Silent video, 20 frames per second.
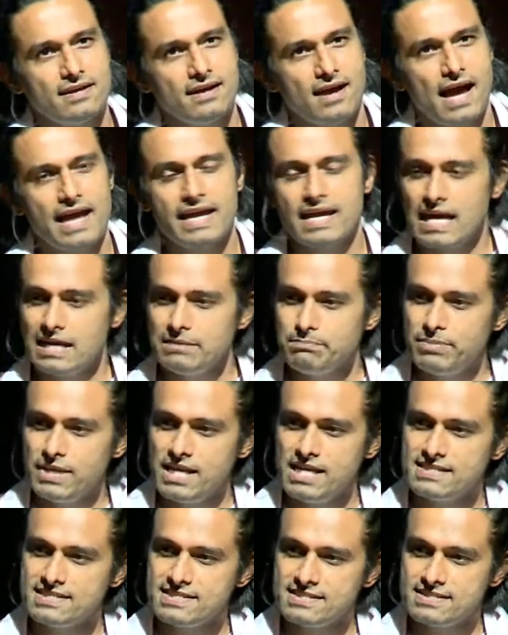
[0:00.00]
I can't
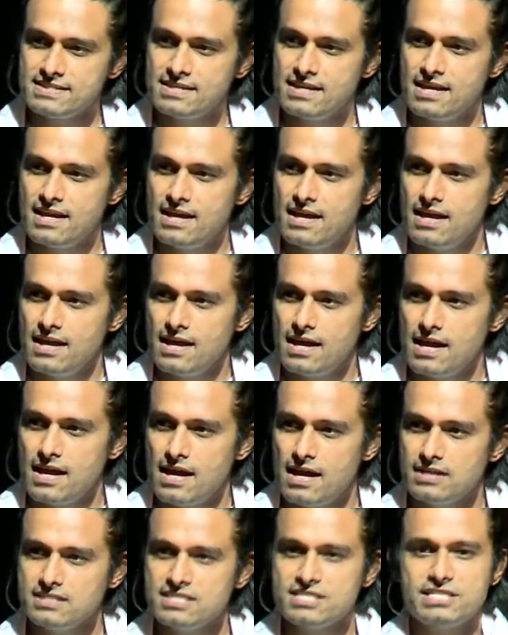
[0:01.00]
place
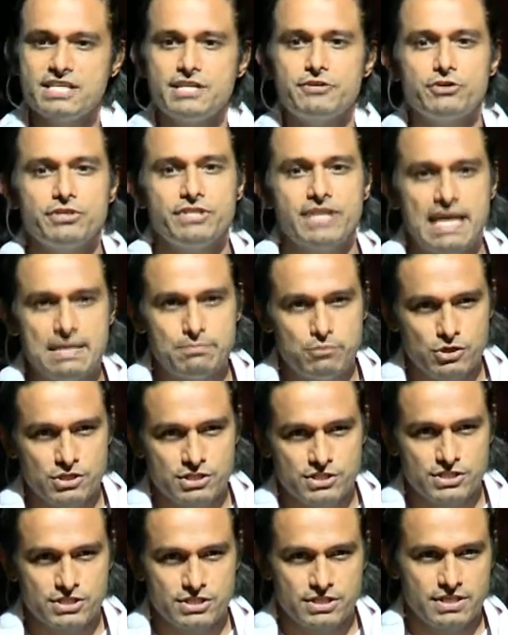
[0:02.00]
a stereotype on
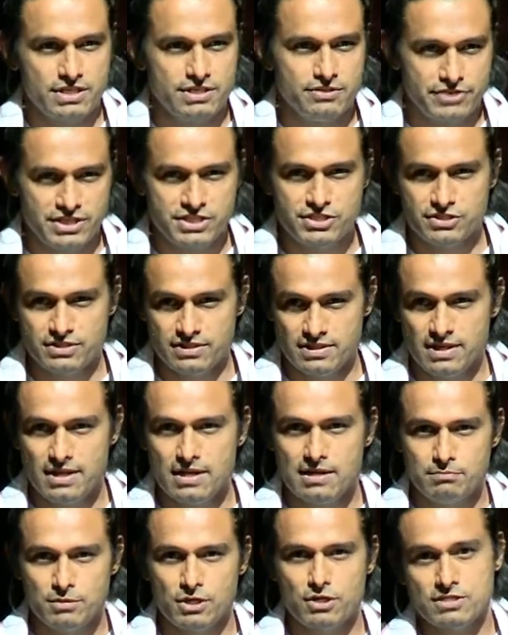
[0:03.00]
a certain region
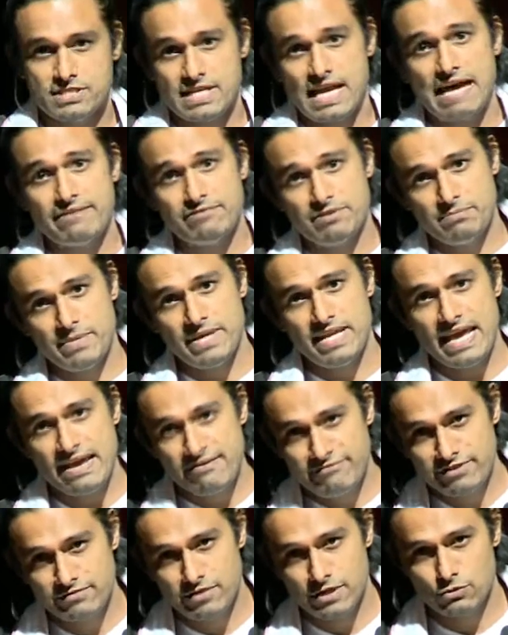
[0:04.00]
because I haven't met
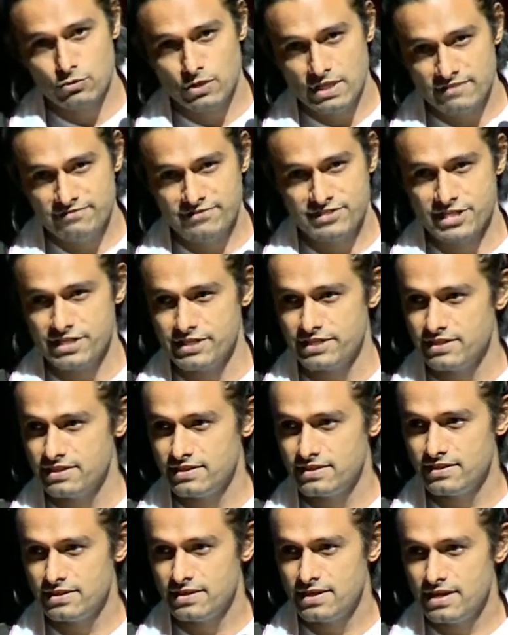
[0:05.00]
everyone who lives here.
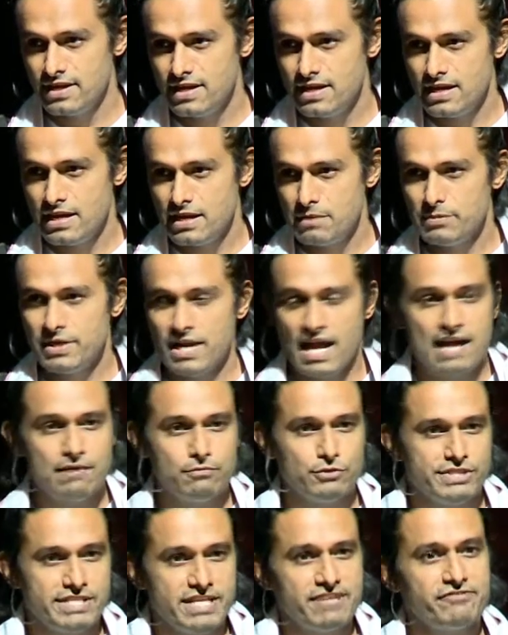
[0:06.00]
But
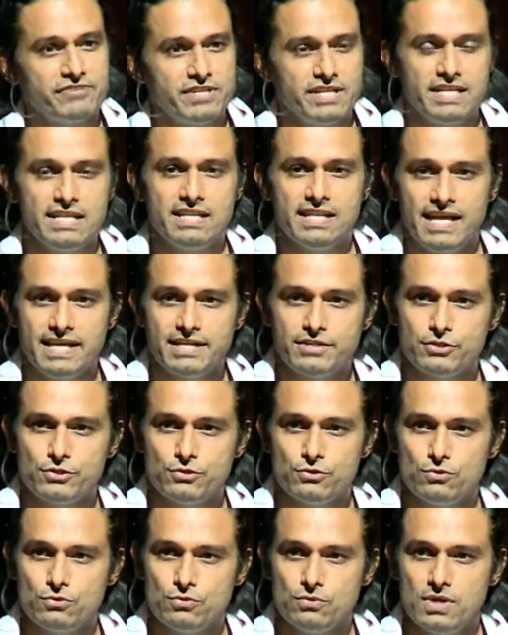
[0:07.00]
I would definitely like
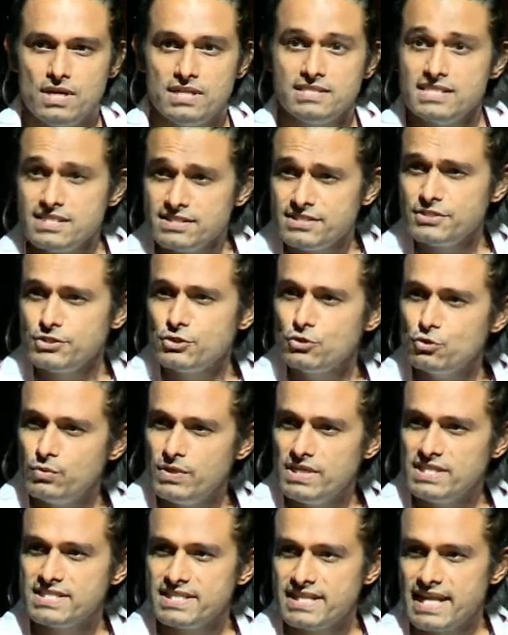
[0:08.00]
to, just the 2
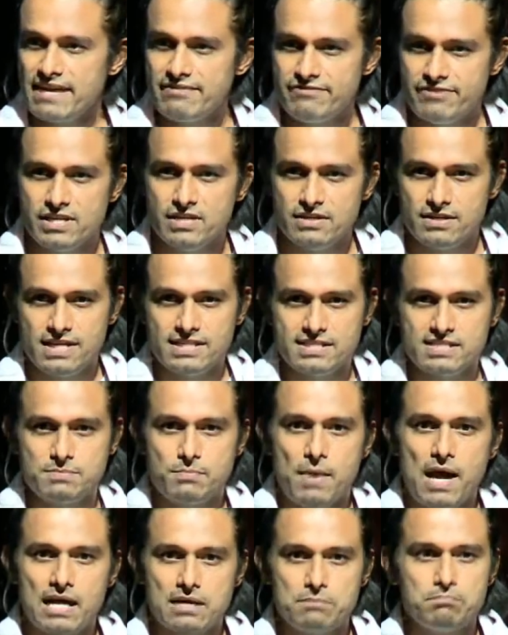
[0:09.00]
weeks that I've here, it
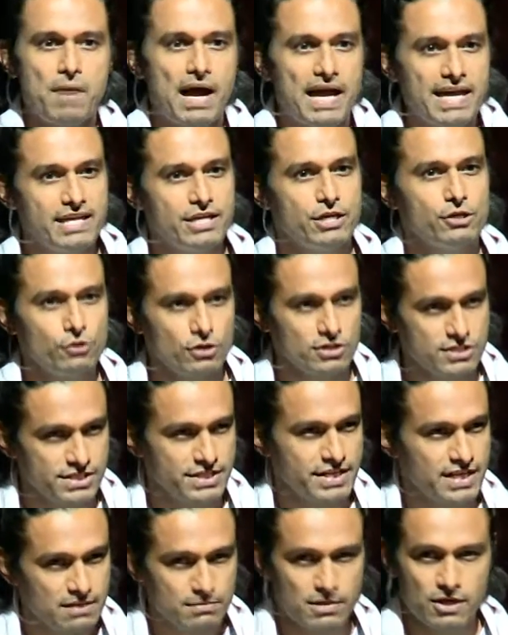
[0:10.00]
sparked my
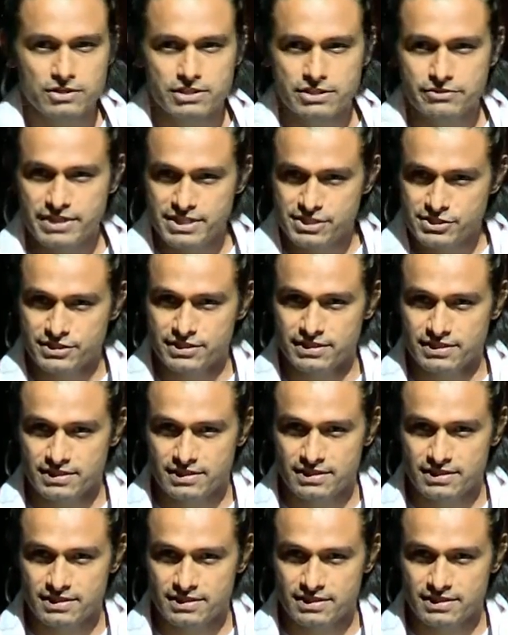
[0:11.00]
curiosity about the region.